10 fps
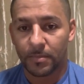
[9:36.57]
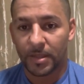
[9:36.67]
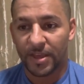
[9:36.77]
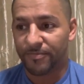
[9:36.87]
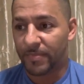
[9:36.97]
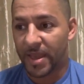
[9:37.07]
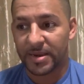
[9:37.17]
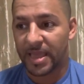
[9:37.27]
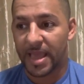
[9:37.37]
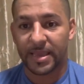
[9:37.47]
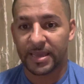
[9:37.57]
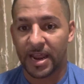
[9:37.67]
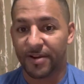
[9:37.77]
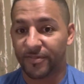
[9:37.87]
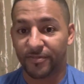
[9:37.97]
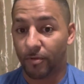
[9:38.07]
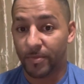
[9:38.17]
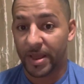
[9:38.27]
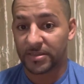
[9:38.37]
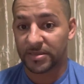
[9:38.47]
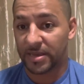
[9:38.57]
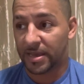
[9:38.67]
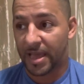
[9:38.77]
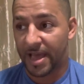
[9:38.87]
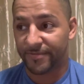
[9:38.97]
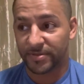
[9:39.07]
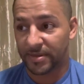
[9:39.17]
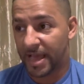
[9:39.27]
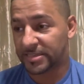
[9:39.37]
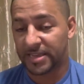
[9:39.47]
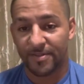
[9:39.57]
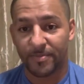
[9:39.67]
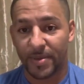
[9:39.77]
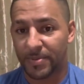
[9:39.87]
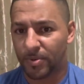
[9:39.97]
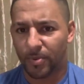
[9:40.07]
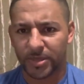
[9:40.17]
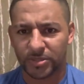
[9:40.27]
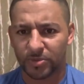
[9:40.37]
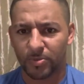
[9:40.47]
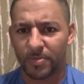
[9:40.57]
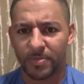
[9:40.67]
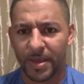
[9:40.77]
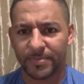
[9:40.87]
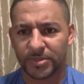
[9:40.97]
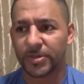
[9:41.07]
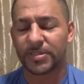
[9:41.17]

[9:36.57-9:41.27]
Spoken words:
If men can't get out of it, if a woman has to have a baby, why should women be able to?